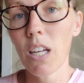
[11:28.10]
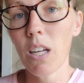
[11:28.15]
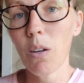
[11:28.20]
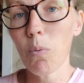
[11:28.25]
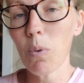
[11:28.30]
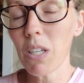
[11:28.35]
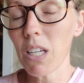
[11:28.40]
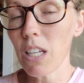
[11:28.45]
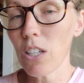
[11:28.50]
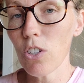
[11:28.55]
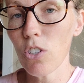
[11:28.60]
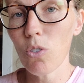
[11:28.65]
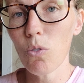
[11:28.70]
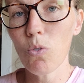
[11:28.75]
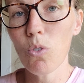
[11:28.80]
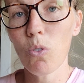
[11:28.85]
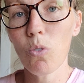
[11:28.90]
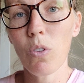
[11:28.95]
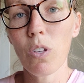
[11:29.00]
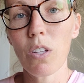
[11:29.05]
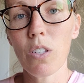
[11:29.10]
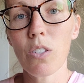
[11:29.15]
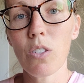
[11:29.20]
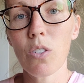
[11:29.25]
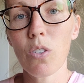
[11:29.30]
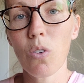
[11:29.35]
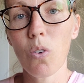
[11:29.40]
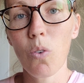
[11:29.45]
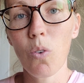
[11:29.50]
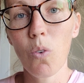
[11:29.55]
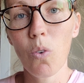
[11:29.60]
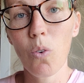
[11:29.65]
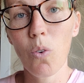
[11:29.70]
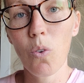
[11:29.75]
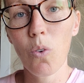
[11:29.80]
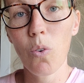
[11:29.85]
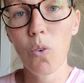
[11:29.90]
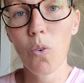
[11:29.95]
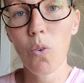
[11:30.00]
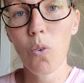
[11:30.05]
And we need to do this
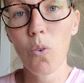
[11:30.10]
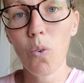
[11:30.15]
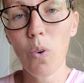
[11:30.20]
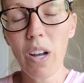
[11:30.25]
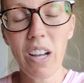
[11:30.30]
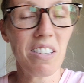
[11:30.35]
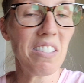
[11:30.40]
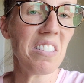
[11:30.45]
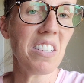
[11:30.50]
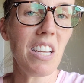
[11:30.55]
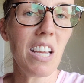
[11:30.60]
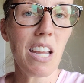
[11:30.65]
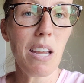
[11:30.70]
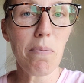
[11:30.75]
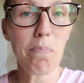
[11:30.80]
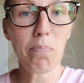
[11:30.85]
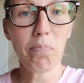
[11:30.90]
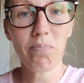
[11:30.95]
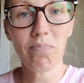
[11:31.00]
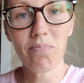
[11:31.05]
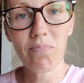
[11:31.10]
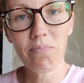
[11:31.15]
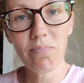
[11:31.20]
as a team.